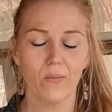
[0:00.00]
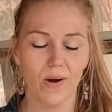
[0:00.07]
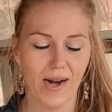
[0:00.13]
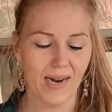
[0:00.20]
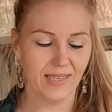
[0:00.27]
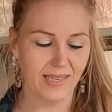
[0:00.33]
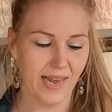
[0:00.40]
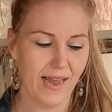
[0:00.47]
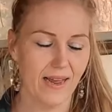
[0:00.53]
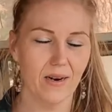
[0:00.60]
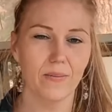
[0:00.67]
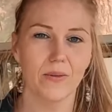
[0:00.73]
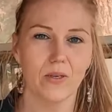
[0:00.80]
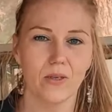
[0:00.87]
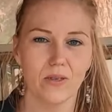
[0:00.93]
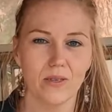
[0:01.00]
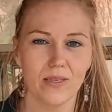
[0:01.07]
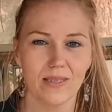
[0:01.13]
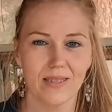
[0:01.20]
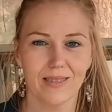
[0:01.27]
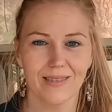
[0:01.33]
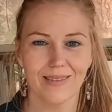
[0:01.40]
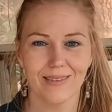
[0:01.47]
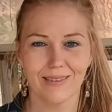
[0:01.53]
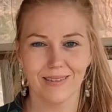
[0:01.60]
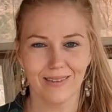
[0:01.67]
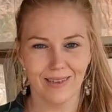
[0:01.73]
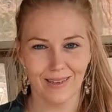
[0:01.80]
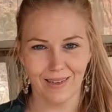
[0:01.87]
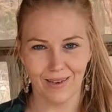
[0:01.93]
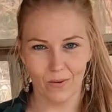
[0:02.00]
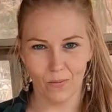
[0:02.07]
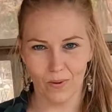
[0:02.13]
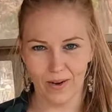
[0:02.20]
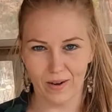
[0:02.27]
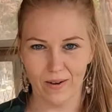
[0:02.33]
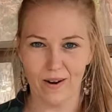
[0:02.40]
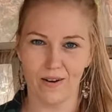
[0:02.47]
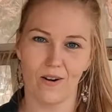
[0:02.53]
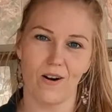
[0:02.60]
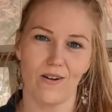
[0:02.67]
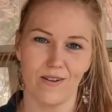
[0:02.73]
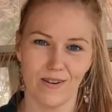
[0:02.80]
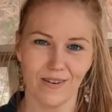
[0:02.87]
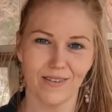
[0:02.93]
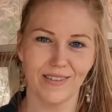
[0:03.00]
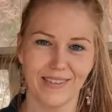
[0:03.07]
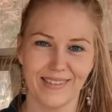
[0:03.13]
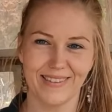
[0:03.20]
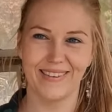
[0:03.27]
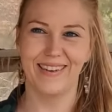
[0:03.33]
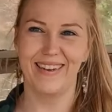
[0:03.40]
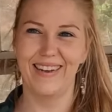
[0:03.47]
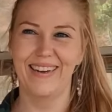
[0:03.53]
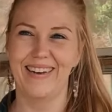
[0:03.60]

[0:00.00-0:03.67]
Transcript: raise animals we are not gardeners. Yes.